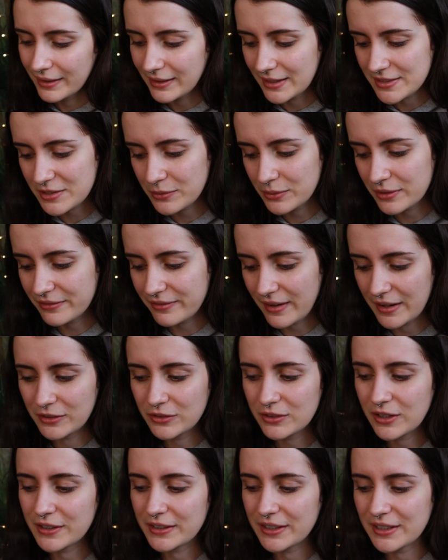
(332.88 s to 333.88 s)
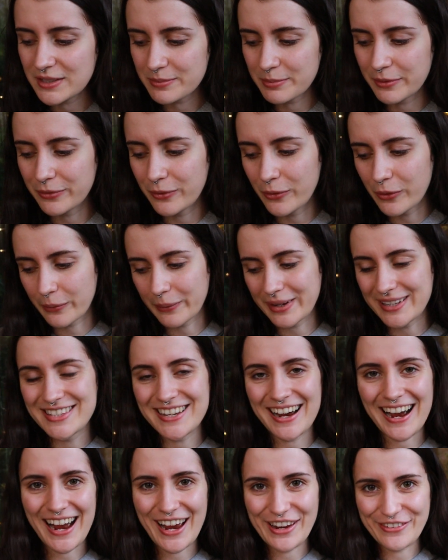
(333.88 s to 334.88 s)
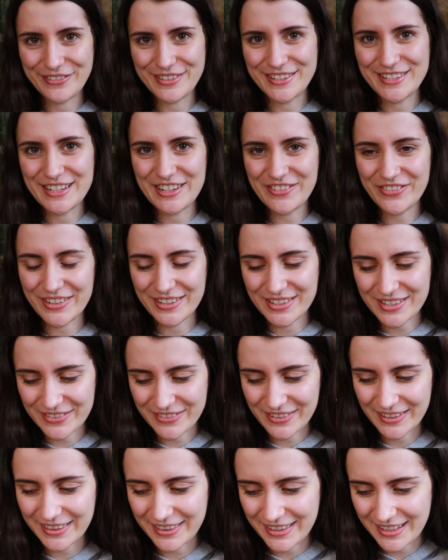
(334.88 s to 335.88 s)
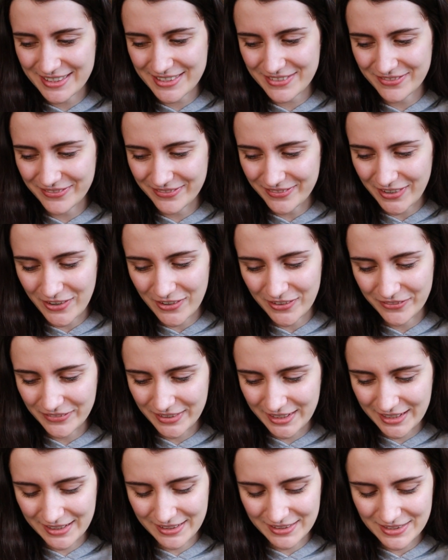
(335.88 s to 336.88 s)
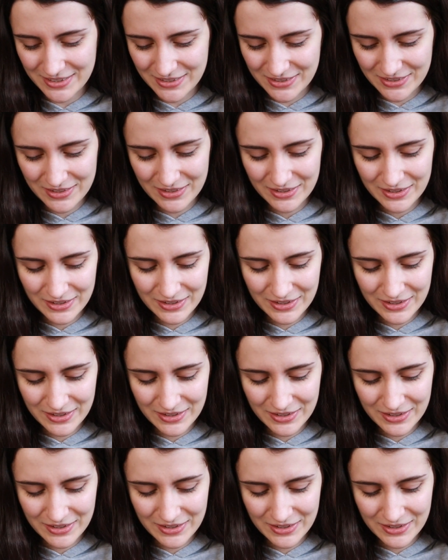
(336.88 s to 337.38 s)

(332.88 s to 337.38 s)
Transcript: Let's see what the final card is before we dive deep into what this all means.